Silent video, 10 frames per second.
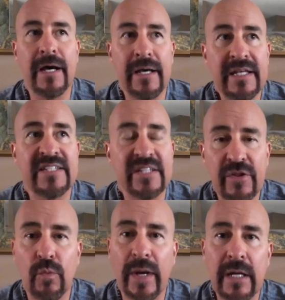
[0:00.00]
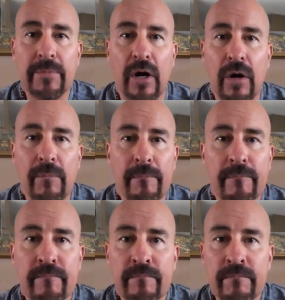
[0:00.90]
it's another wake-up call.
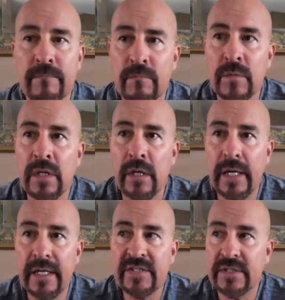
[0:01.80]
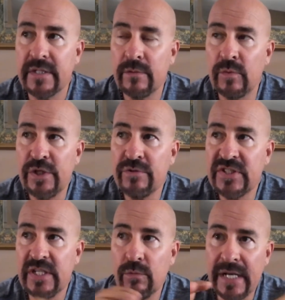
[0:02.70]
And when you
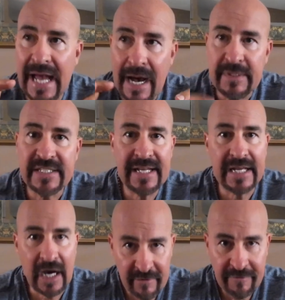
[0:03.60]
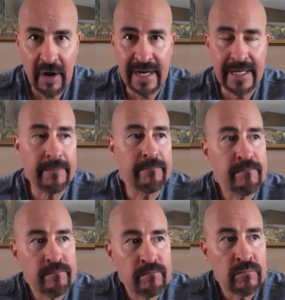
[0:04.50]
see what happened today on a Friday,
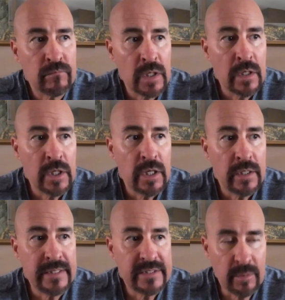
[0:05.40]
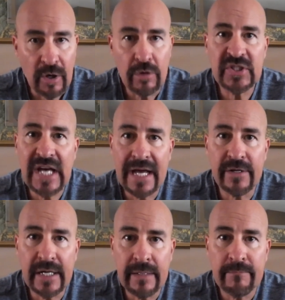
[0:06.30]
tomorrow's
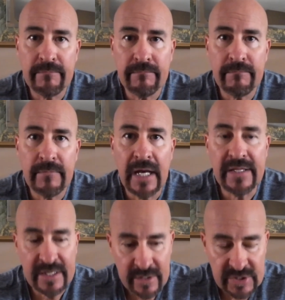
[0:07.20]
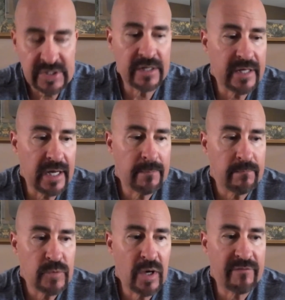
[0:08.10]
Saturday, and then there's Sunday,
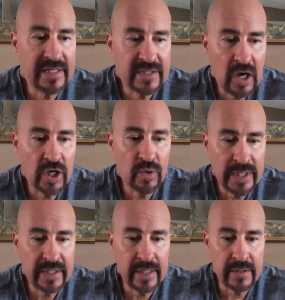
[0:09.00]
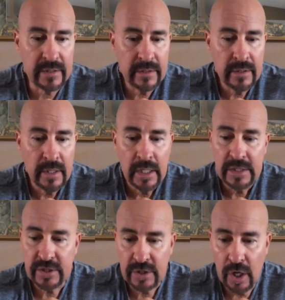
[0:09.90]
you have the entire weekend
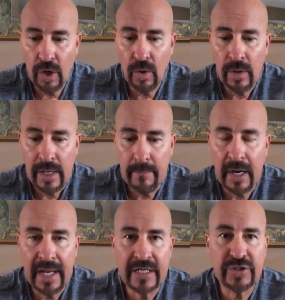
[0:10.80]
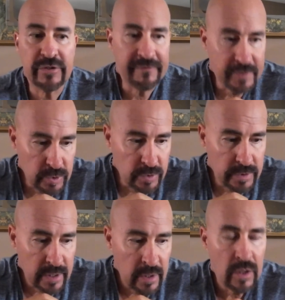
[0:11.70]
to go and buy extra
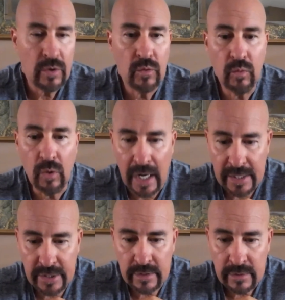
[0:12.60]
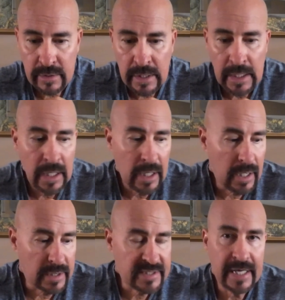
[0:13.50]
food, water,
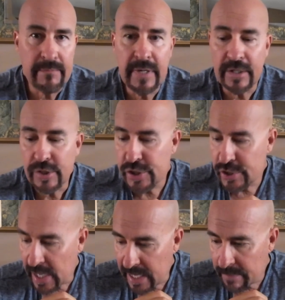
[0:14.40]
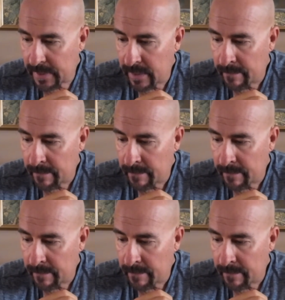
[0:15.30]
to get in better shape,